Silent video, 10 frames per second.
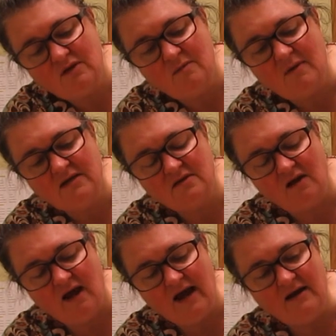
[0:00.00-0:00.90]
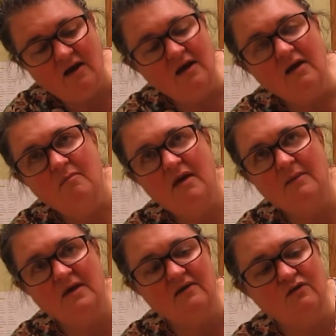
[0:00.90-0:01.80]
the muzzle on,
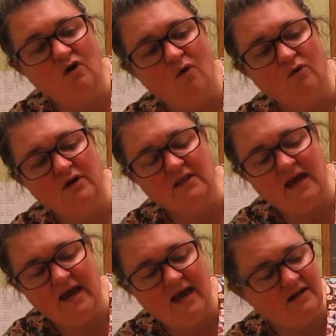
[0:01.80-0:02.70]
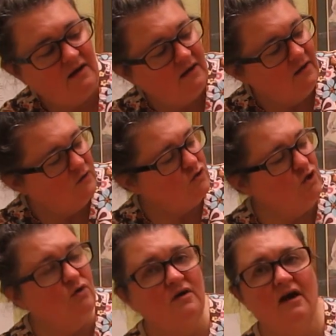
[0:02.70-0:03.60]
maybe even holding the head, so you
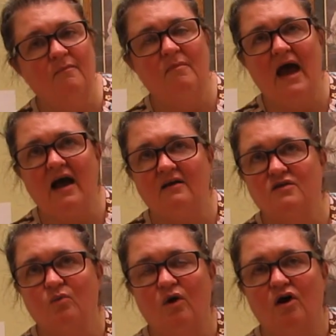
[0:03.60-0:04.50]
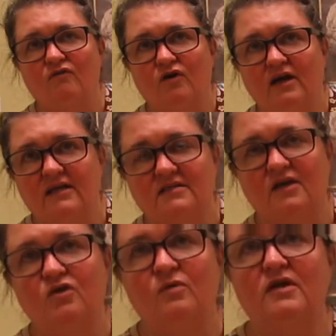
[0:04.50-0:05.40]
can come back to wherever it is
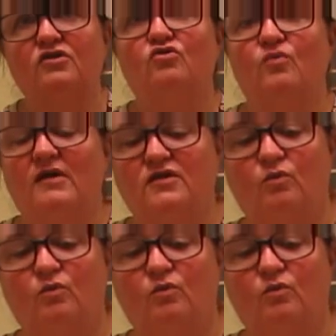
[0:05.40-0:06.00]
that you need to dress a